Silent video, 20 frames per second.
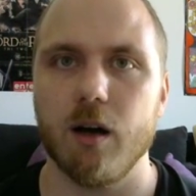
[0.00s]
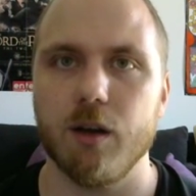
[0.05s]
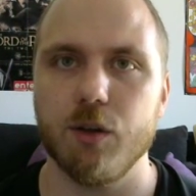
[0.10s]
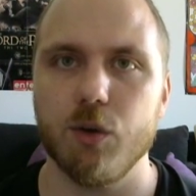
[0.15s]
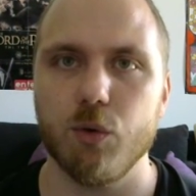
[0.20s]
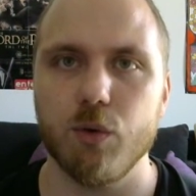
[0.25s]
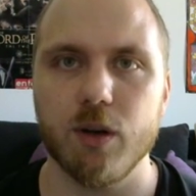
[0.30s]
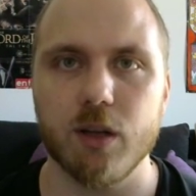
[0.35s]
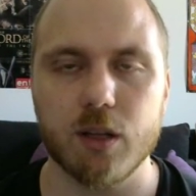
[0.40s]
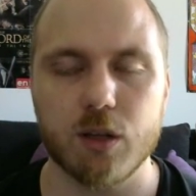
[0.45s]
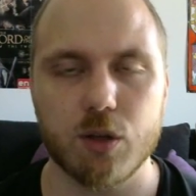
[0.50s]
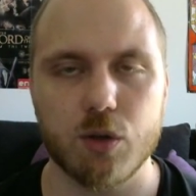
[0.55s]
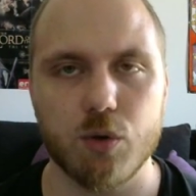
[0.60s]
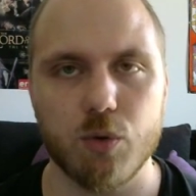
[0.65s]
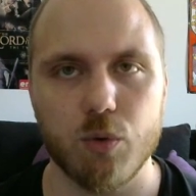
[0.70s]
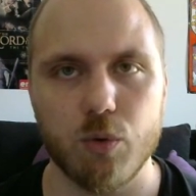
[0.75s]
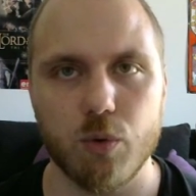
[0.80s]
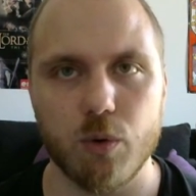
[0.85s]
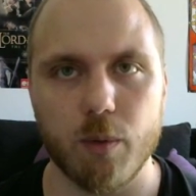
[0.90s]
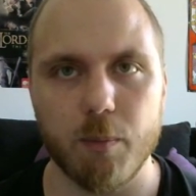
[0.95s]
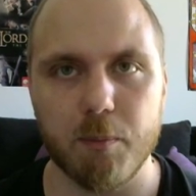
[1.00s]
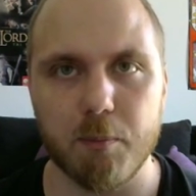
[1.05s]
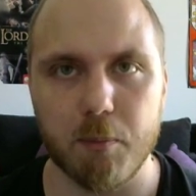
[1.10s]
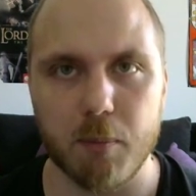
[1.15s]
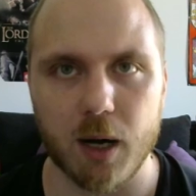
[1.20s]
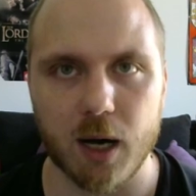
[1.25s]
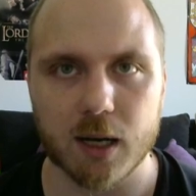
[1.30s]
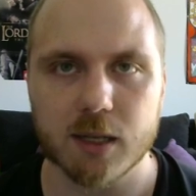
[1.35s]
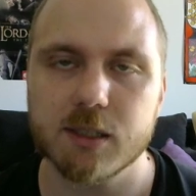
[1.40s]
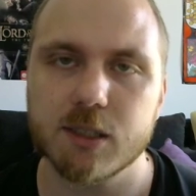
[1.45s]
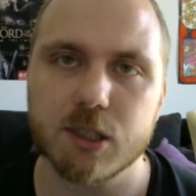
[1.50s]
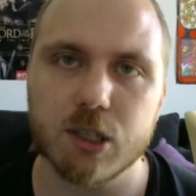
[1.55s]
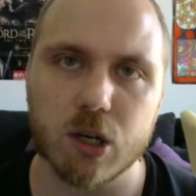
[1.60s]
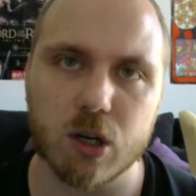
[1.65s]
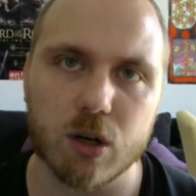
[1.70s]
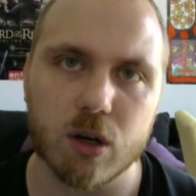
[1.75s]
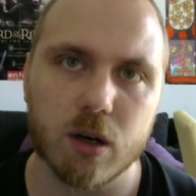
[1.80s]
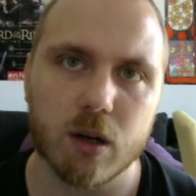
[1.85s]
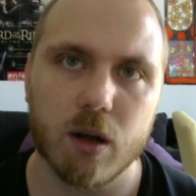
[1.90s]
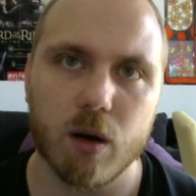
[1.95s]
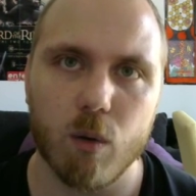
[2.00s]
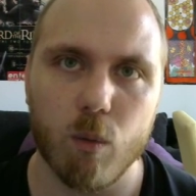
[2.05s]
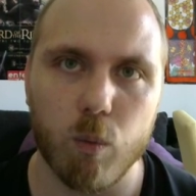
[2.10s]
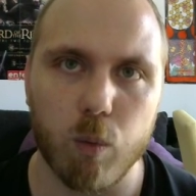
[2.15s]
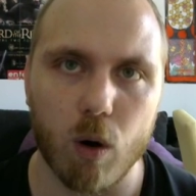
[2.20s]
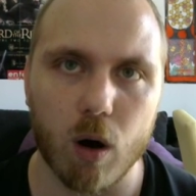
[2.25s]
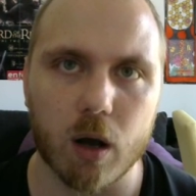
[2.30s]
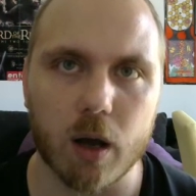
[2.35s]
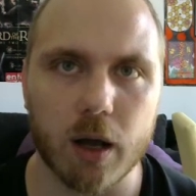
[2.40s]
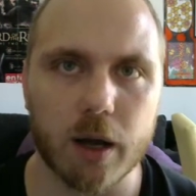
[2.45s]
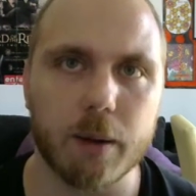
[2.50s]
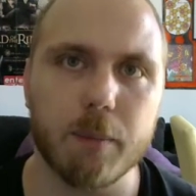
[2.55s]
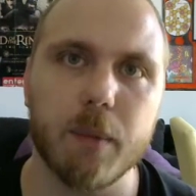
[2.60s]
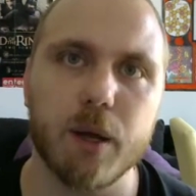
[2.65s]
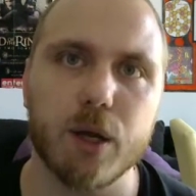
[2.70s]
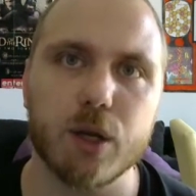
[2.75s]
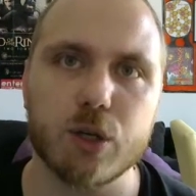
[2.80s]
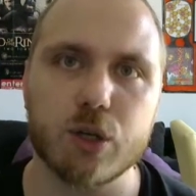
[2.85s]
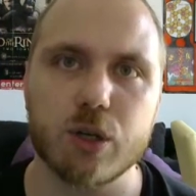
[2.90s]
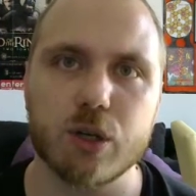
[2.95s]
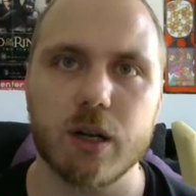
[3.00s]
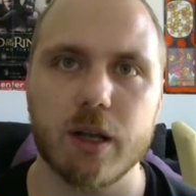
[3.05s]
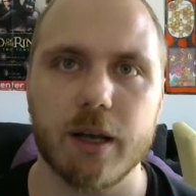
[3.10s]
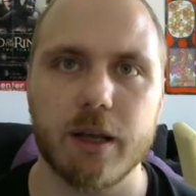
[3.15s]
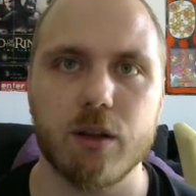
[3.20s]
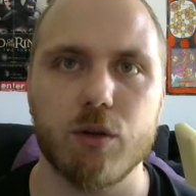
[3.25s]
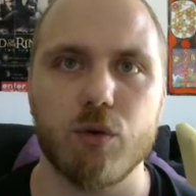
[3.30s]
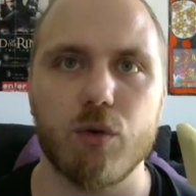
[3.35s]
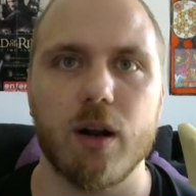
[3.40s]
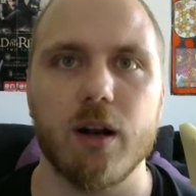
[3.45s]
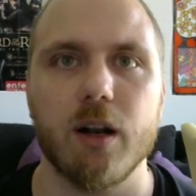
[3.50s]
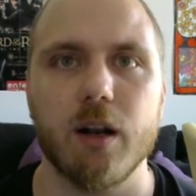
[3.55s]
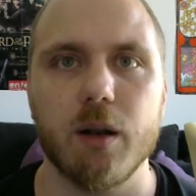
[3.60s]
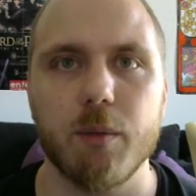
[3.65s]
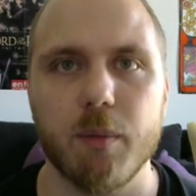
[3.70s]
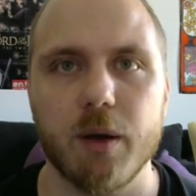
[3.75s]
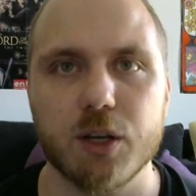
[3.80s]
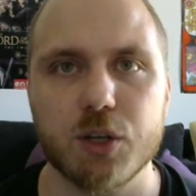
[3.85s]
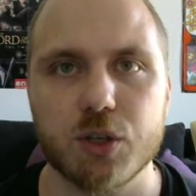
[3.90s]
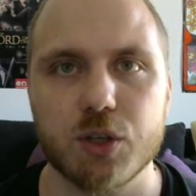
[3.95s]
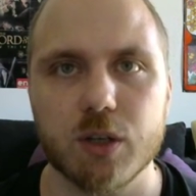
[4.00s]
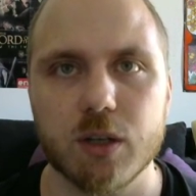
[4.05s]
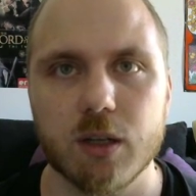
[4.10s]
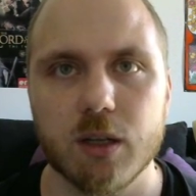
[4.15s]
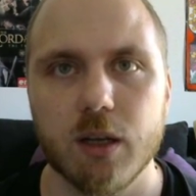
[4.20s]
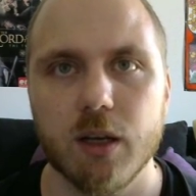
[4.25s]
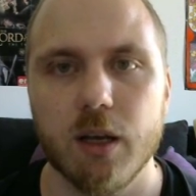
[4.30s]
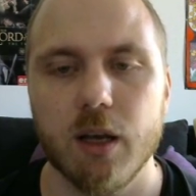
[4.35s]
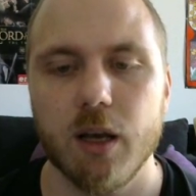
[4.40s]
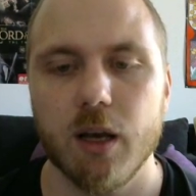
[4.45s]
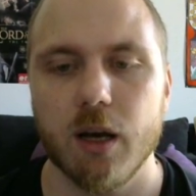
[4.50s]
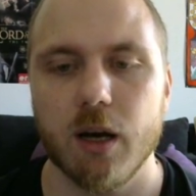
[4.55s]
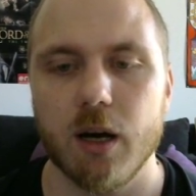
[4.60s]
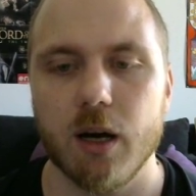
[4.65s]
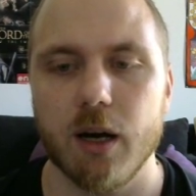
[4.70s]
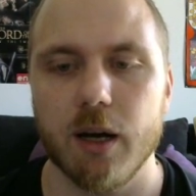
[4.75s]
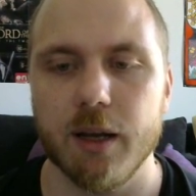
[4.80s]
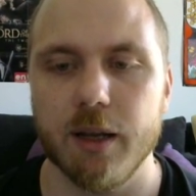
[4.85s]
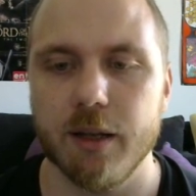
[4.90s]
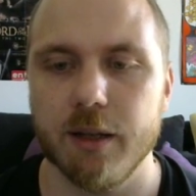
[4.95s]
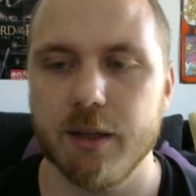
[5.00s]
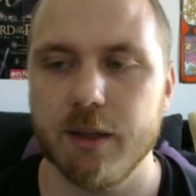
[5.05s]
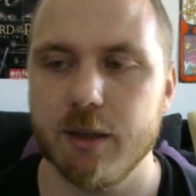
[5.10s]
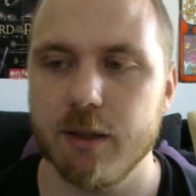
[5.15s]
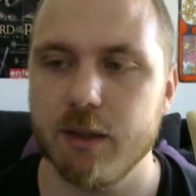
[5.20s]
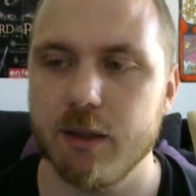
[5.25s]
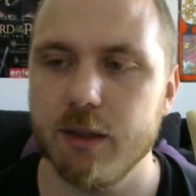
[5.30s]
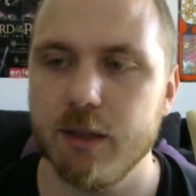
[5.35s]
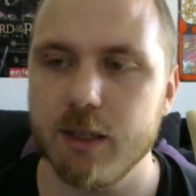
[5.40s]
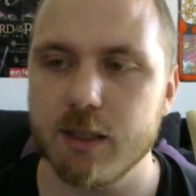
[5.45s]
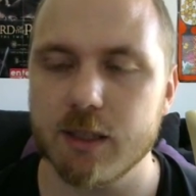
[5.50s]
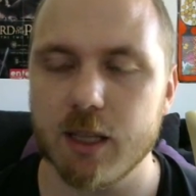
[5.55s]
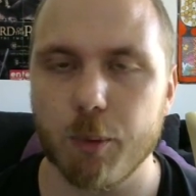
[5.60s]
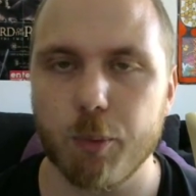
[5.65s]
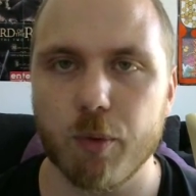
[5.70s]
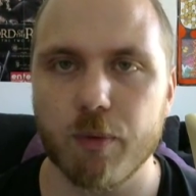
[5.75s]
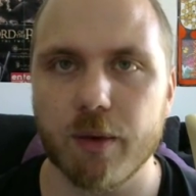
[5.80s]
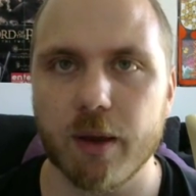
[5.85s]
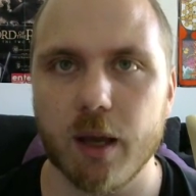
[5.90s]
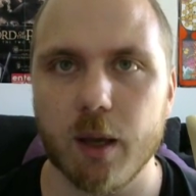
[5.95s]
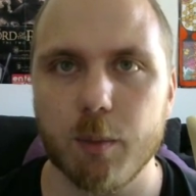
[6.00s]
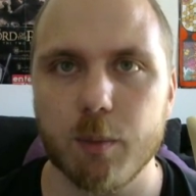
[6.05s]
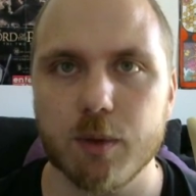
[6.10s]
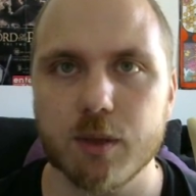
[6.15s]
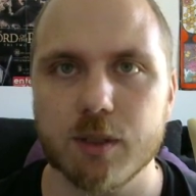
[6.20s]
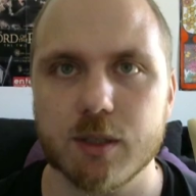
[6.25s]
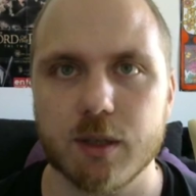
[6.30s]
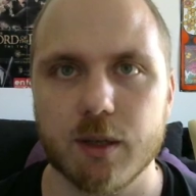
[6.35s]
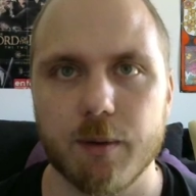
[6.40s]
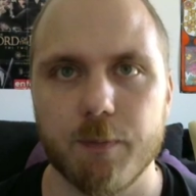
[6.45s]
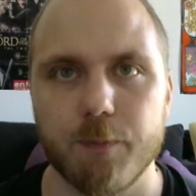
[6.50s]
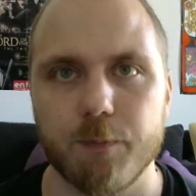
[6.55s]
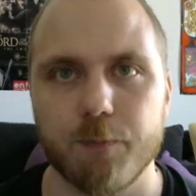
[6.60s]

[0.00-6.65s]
You need to master walk animation and run animation. In this type of games,